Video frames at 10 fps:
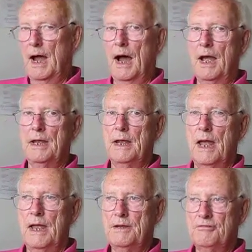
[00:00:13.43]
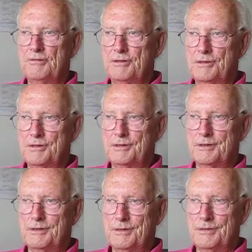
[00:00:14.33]
I
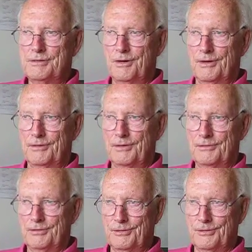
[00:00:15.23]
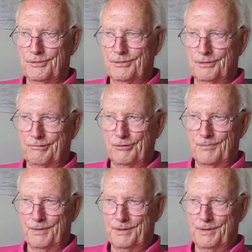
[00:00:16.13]
introduced John to the group,